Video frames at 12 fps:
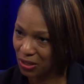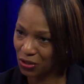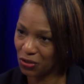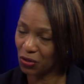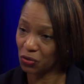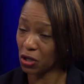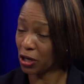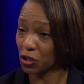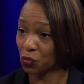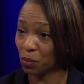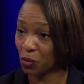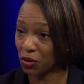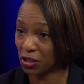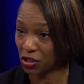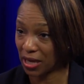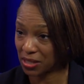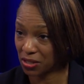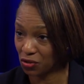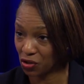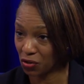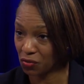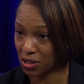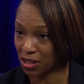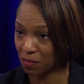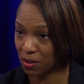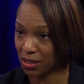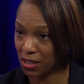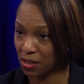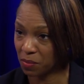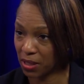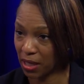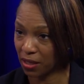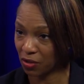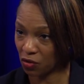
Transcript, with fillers: You know, Dr. Ramona Jackson Jones. It can be intimidating.